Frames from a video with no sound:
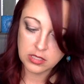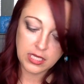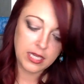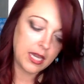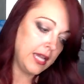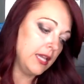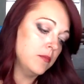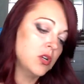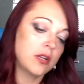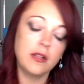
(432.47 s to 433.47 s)
Okay, I am
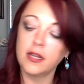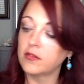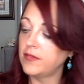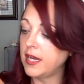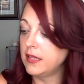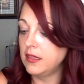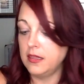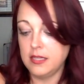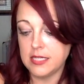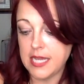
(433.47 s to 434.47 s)
going to clarify
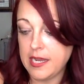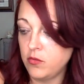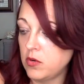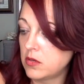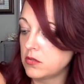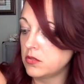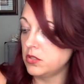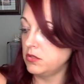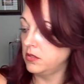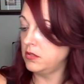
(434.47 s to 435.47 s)
the
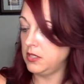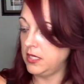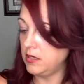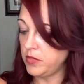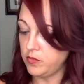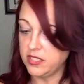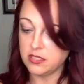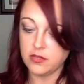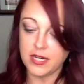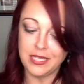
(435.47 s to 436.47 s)
towers in a moment
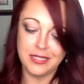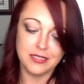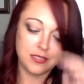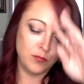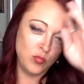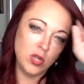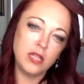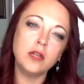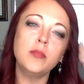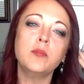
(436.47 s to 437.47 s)
so I can get a
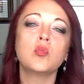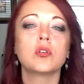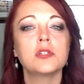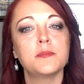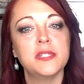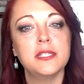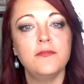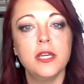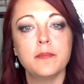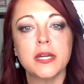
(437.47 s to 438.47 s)
little bit more
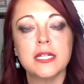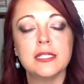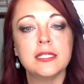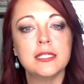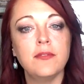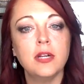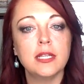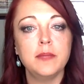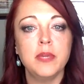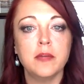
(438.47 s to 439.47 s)
specific, because it's
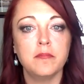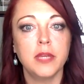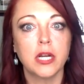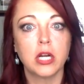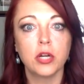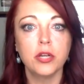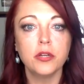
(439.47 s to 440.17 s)
definitely being mirrored.